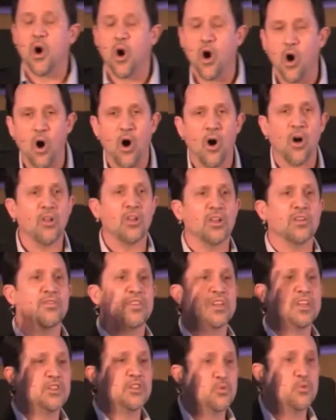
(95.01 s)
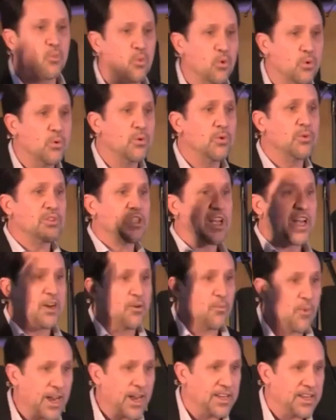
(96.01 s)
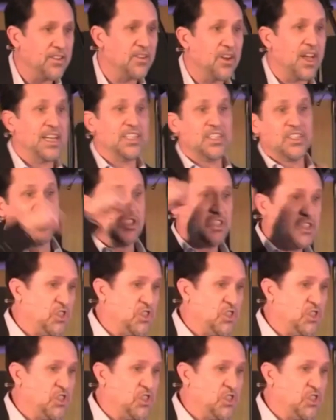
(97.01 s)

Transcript: all of these rules and regulations,